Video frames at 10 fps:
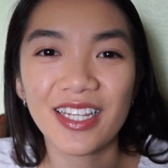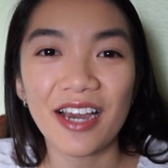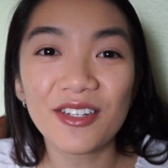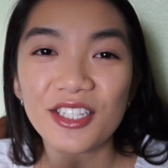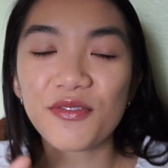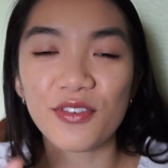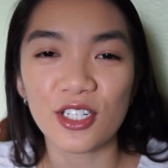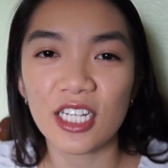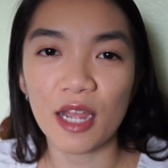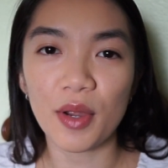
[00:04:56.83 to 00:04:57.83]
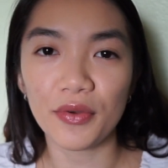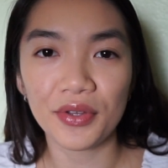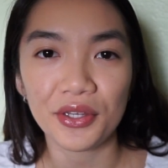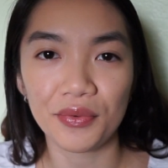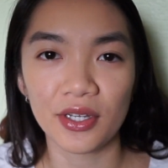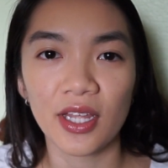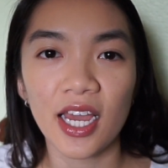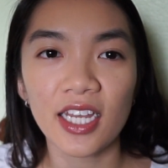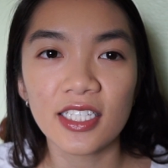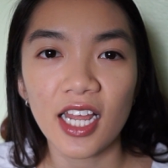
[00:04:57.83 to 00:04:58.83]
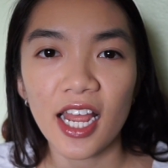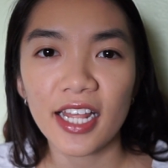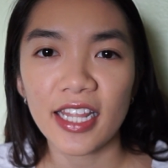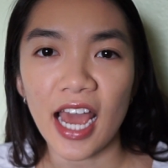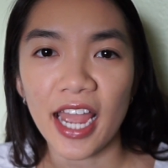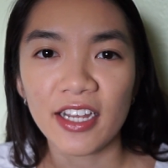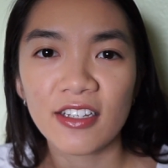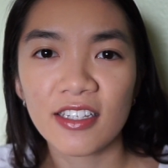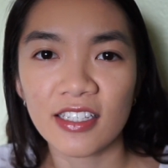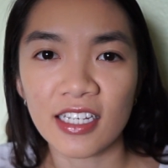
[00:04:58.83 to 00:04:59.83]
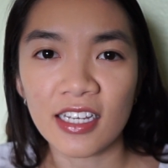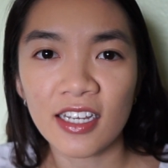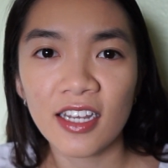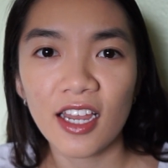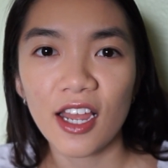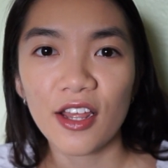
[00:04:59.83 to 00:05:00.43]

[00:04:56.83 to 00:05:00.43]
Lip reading: That was the first time I really realized that I could see